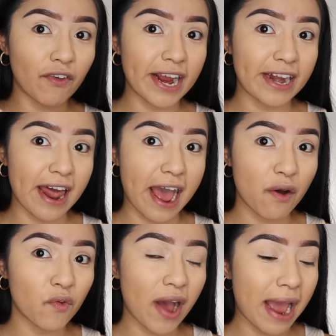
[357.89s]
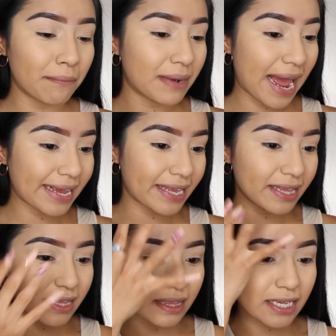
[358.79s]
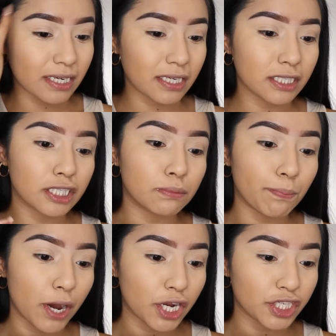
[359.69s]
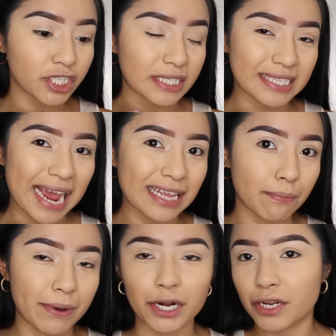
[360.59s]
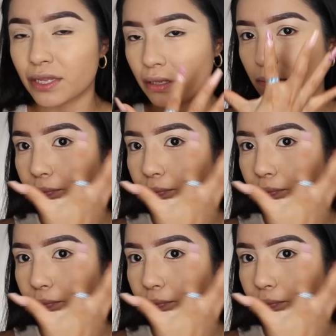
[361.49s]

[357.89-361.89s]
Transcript: right now, I'm liking the sponge side better than the